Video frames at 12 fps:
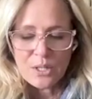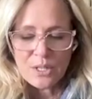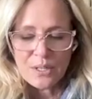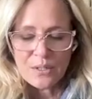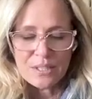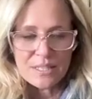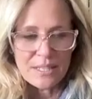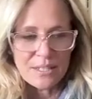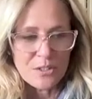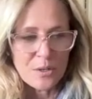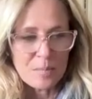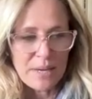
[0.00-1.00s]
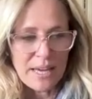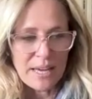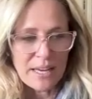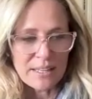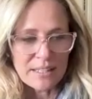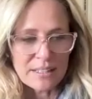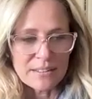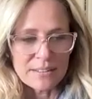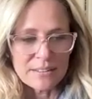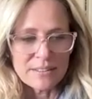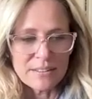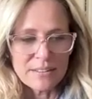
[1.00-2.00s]
You draw your attention back
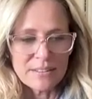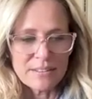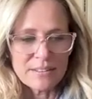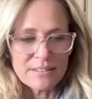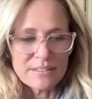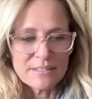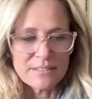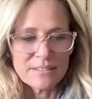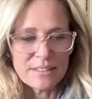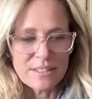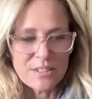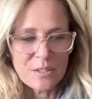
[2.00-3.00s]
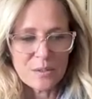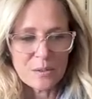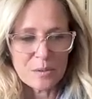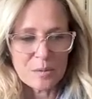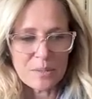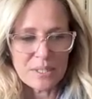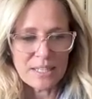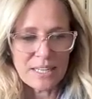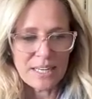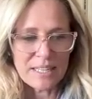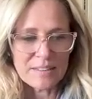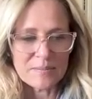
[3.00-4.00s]
into your own
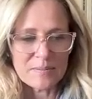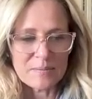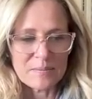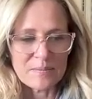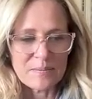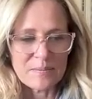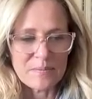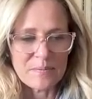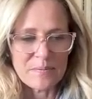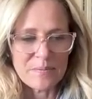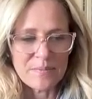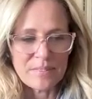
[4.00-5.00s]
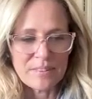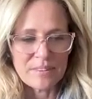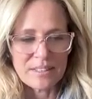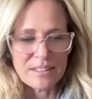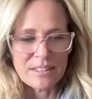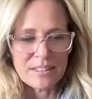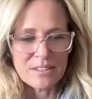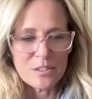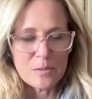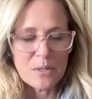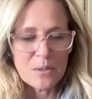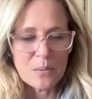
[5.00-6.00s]
body. You
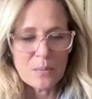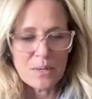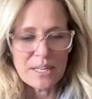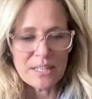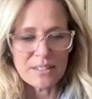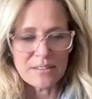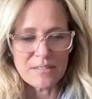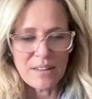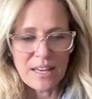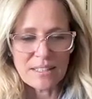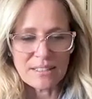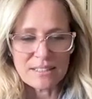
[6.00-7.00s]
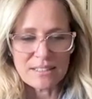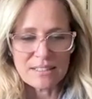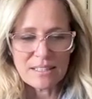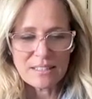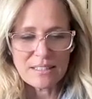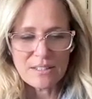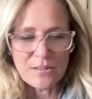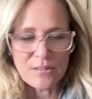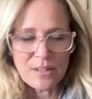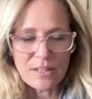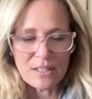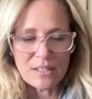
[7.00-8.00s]
just be aware of that sense
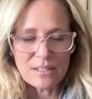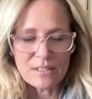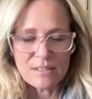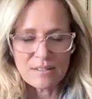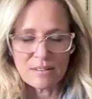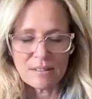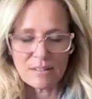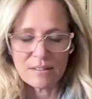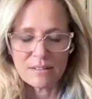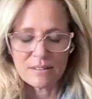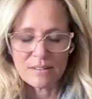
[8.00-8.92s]
of ease,